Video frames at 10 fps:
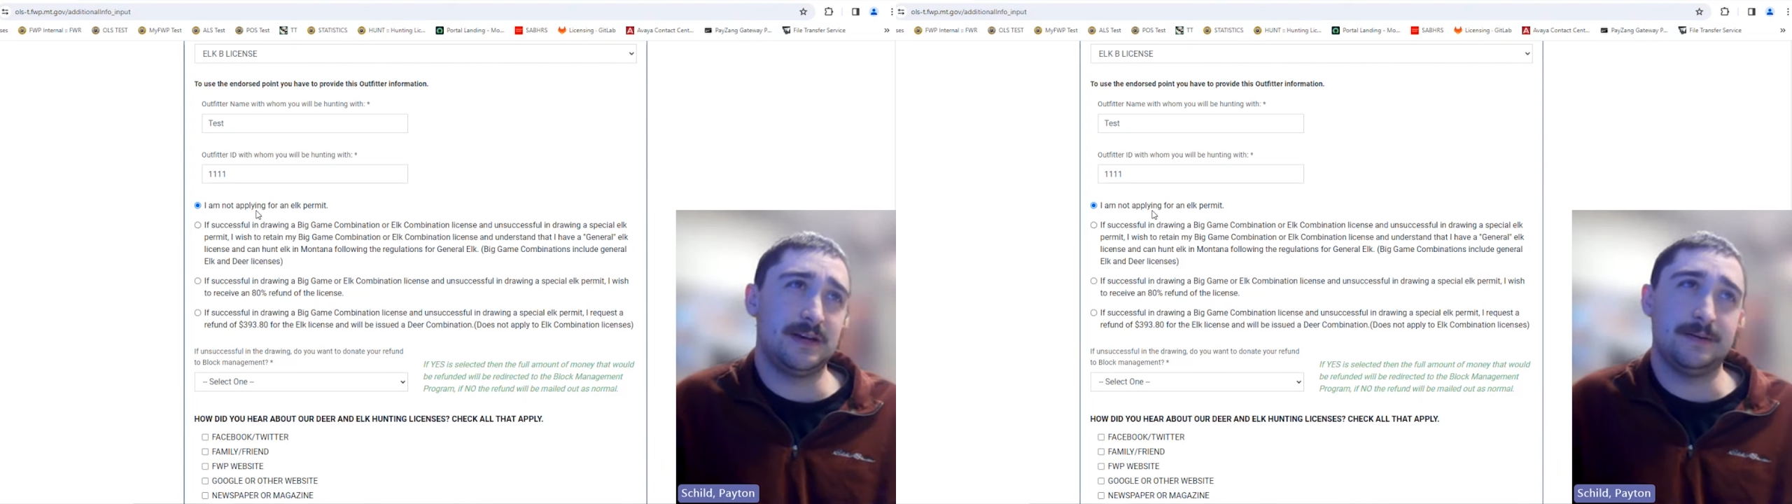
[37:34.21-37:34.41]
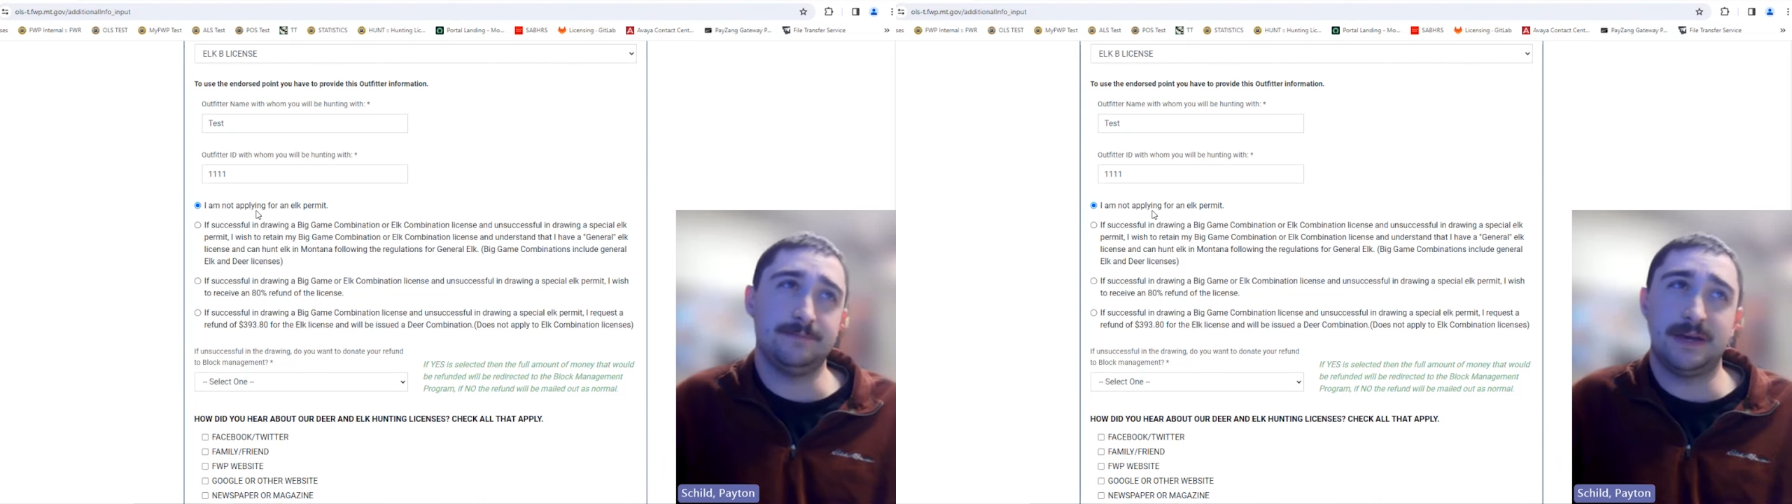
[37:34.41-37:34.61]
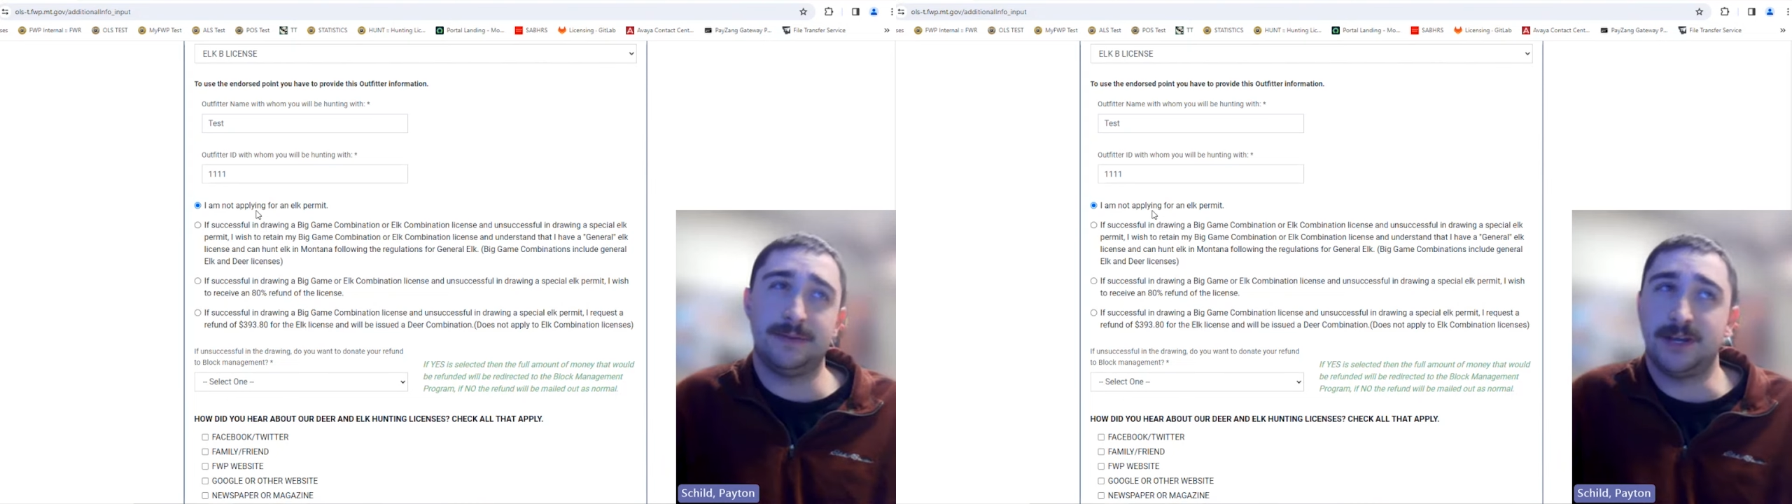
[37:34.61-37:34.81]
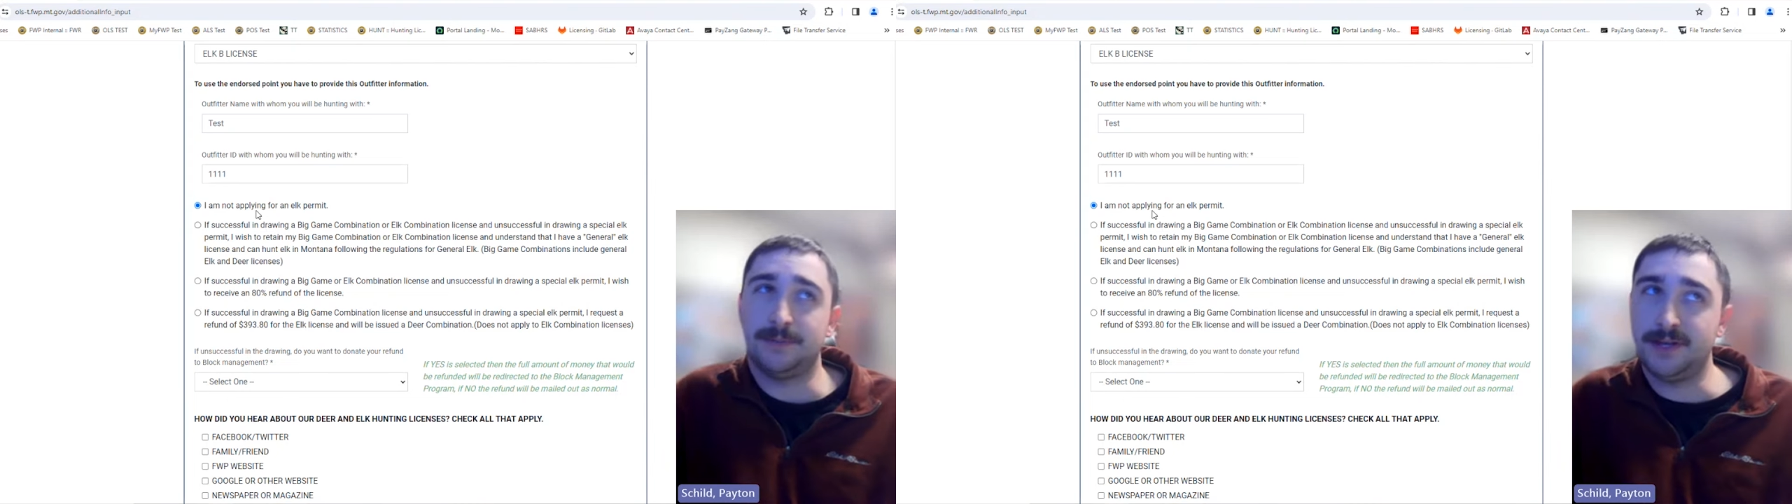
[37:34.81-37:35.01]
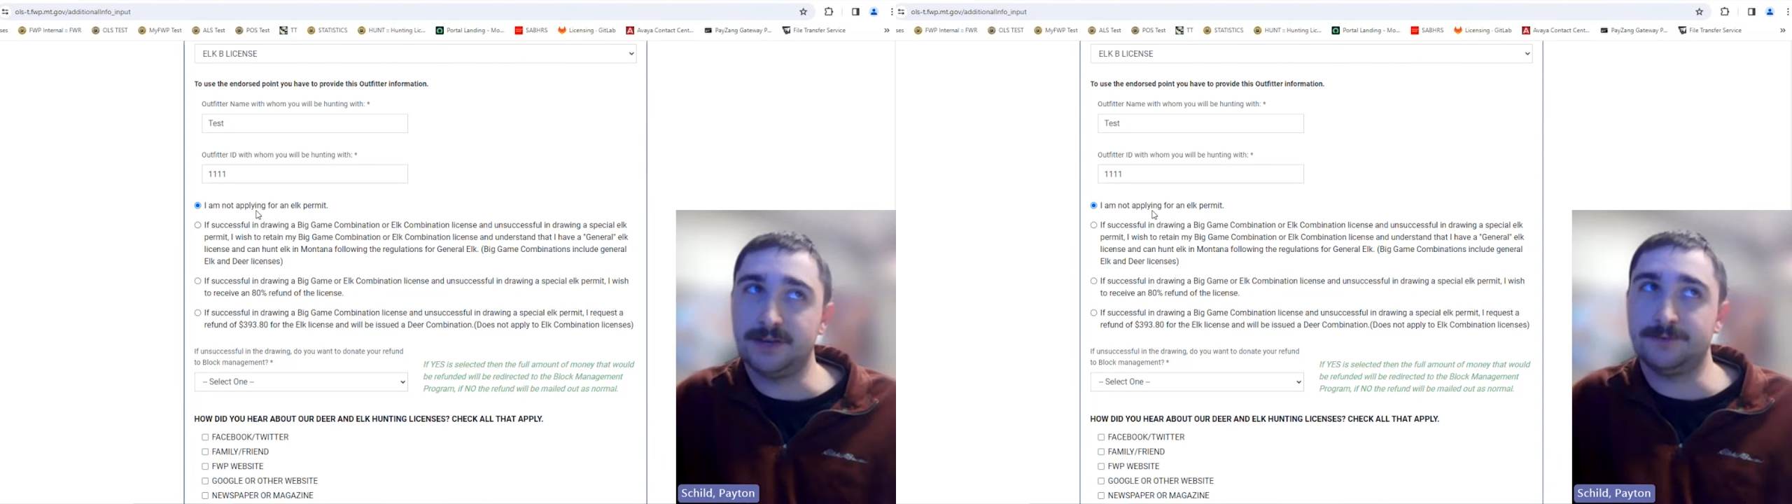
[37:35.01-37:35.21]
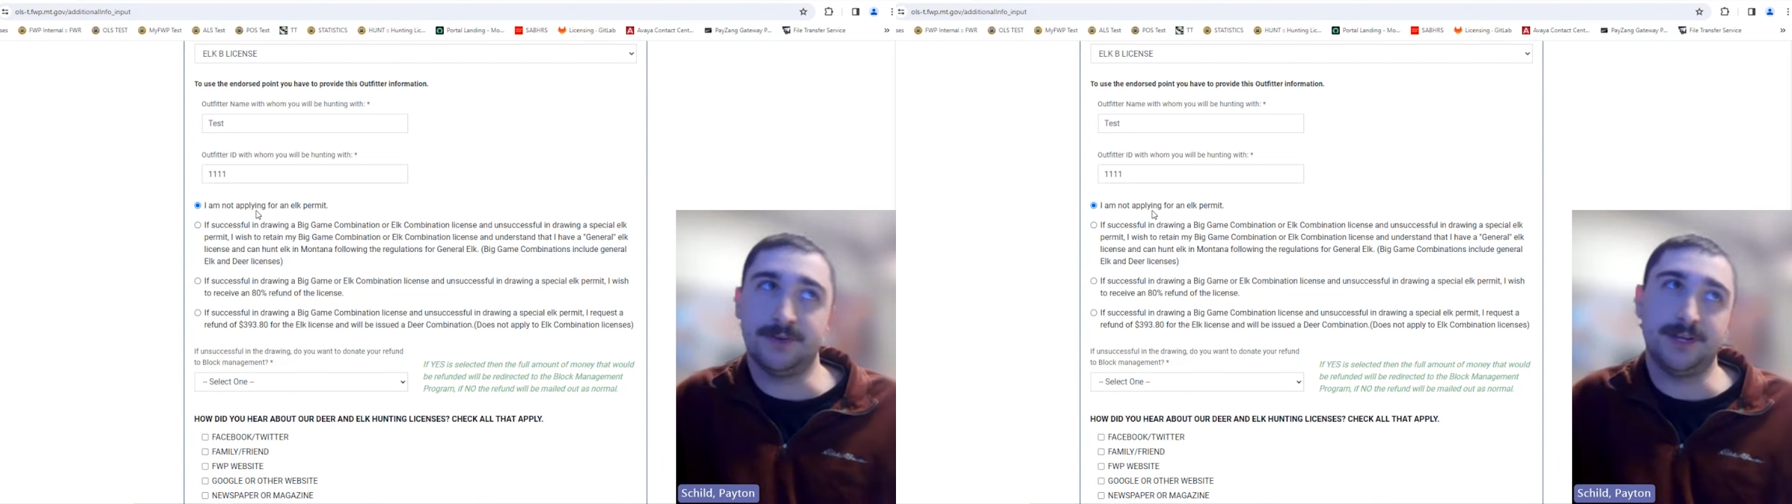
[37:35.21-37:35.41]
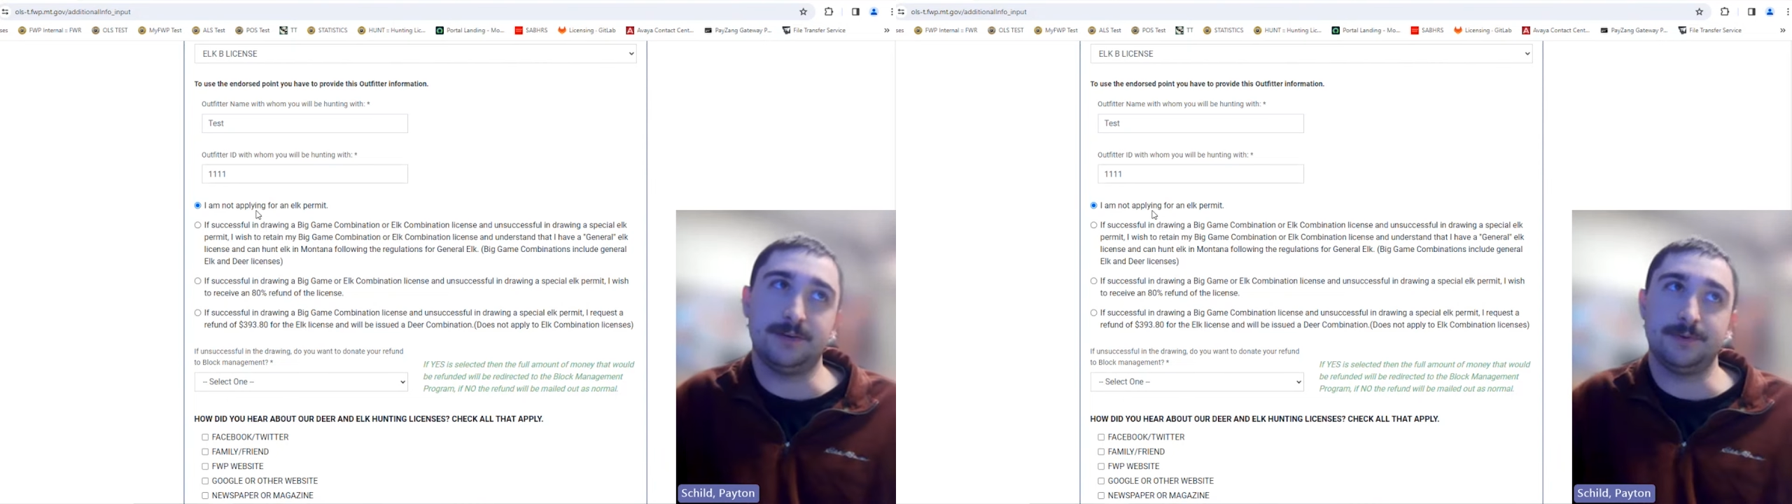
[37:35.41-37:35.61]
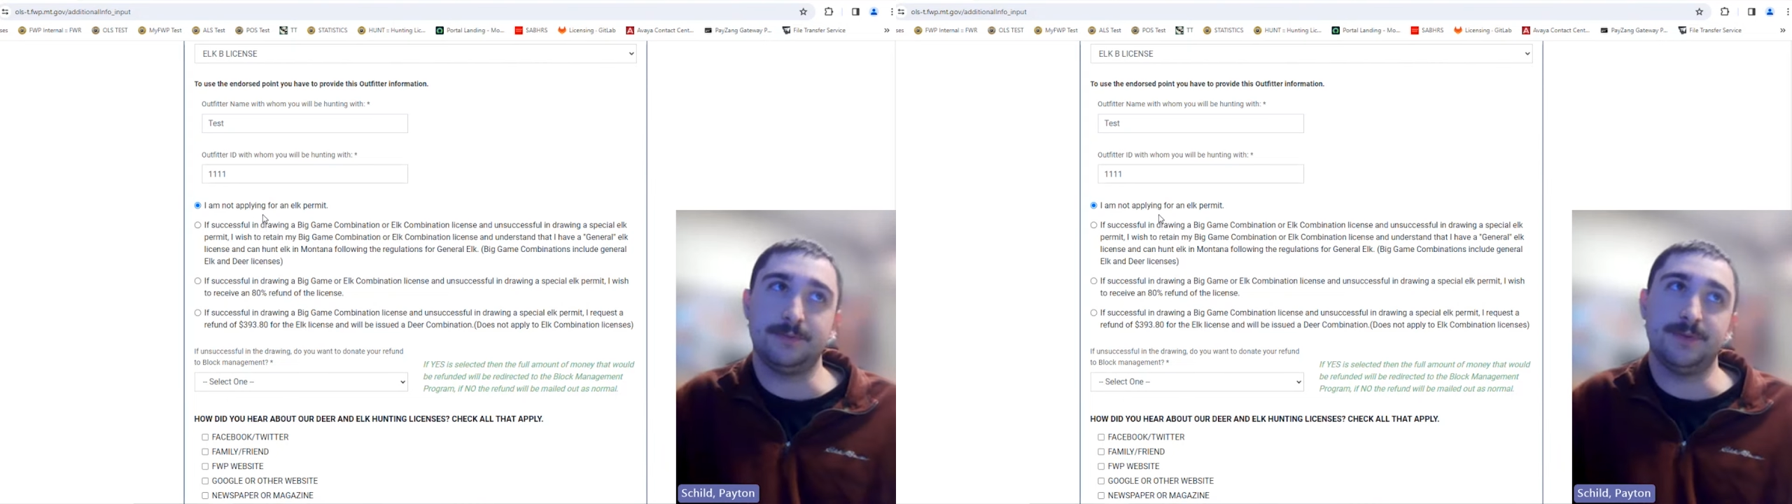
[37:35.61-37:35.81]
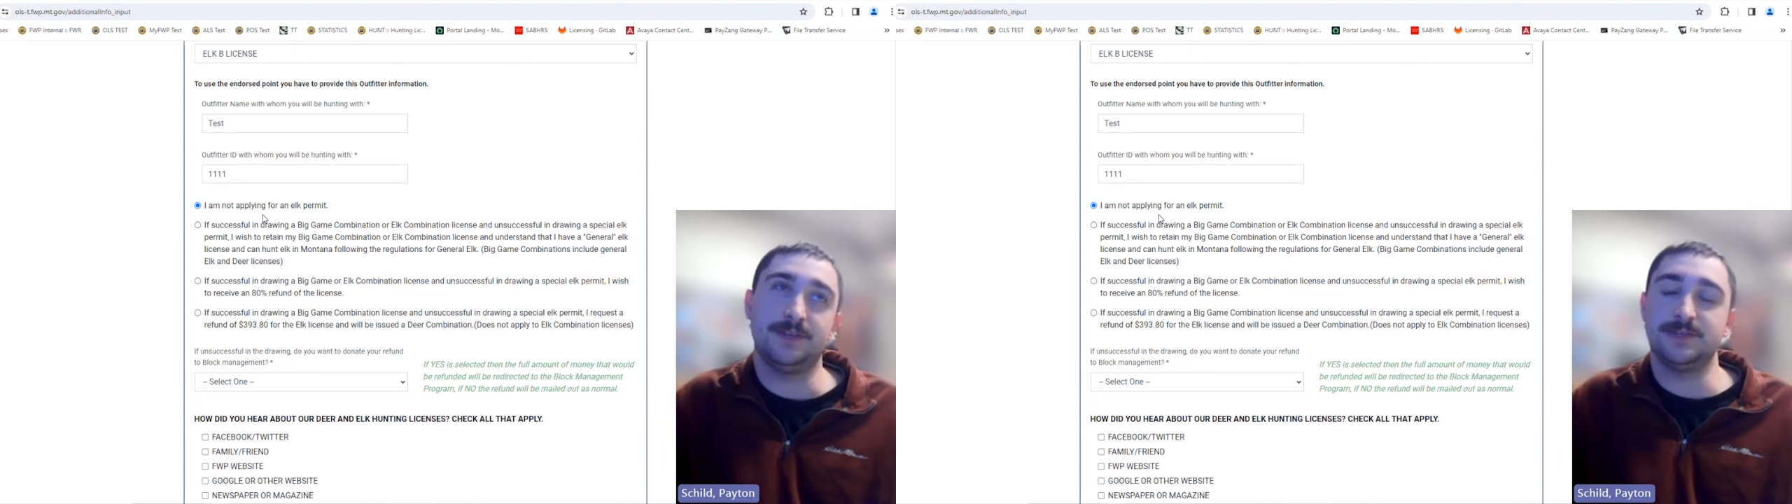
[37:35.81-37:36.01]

I'm not applying for an elk permit.